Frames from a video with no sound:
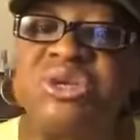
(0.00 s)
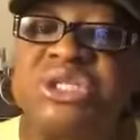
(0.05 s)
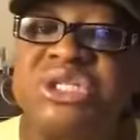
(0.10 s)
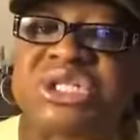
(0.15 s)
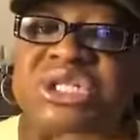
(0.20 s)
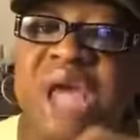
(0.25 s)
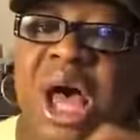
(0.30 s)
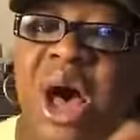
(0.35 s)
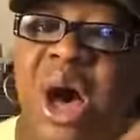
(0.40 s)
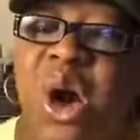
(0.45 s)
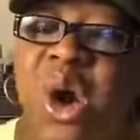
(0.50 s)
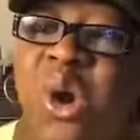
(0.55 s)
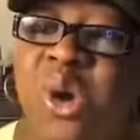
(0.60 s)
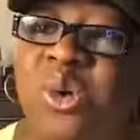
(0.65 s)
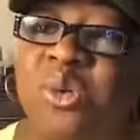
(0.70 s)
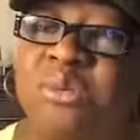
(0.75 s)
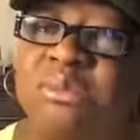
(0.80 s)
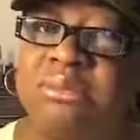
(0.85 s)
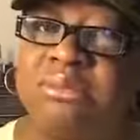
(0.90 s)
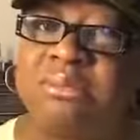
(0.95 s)

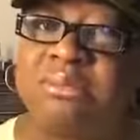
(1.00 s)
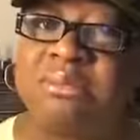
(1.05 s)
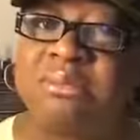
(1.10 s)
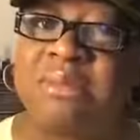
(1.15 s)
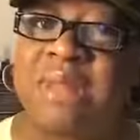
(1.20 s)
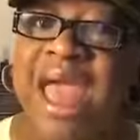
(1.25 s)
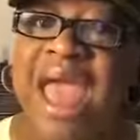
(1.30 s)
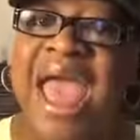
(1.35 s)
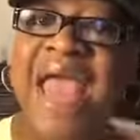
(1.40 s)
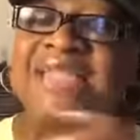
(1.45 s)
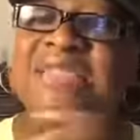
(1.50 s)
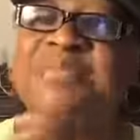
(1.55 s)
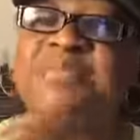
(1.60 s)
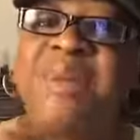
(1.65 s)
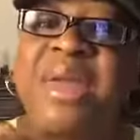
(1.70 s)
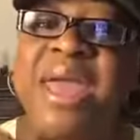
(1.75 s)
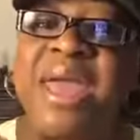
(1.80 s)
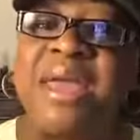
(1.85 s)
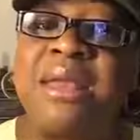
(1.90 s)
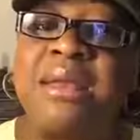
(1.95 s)
soul has
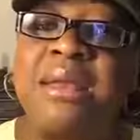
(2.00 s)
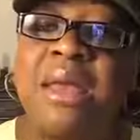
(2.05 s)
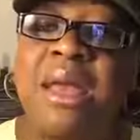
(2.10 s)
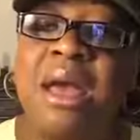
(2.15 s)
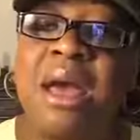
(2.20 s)
been